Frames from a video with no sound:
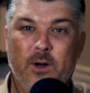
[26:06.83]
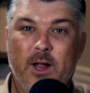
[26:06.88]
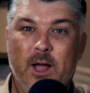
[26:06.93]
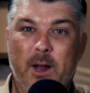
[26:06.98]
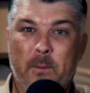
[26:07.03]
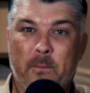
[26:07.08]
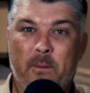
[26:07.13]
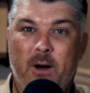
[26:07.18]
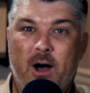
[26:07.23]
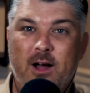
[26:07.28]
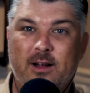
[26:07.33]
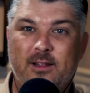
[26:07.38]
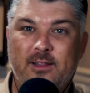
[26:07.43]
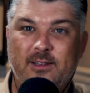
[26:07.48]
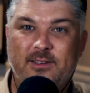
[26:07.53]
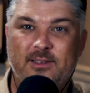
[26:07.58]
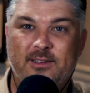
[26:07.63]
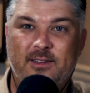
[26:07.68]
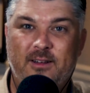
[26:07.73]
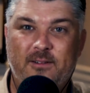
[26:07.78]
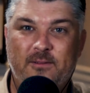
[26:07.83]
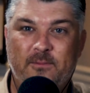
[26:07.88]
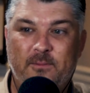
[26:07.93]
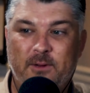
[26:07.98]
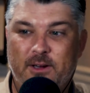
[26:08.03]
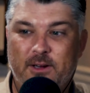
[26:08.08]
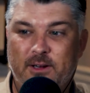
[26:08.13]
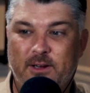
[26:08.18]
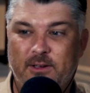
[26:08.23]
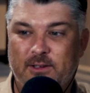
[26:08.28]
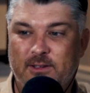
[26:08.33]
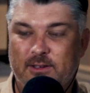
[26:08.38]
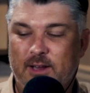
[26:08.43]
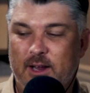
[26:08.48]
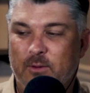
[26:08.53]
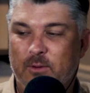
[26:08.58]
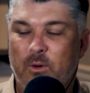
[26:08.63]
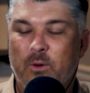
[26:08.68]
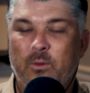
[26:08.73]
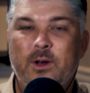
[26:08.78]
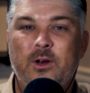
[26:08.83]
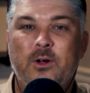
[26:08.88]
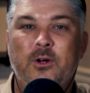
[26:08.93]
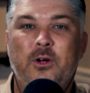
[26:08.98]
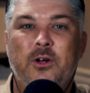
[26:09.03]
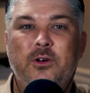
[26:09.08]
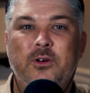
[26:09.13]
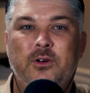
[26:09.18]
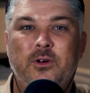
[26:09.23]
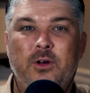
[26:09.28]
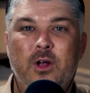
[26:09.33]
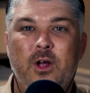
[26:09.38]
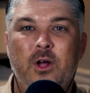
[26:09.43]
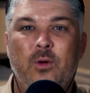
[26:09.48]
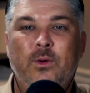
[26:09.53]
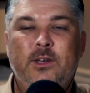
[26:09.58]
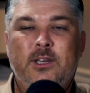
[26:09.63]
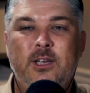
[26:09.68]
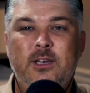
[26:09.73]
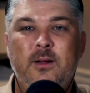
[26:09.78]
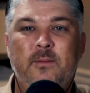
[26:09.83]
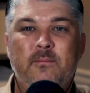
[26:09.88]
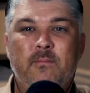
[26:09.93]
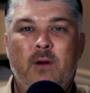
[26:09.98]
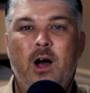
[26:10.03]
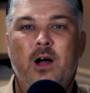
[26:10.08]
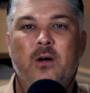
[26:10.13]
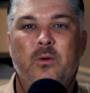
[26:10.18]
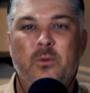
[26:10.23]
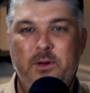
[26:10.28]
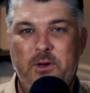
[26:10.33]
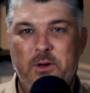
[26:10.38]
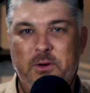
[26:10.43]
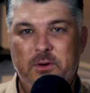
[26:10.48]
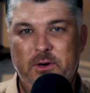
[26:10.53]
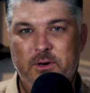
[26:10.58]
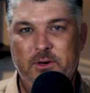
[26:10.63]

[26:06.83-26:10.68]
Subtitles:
we kind of mock this stuff because it's like, well, we tend to mock what we don't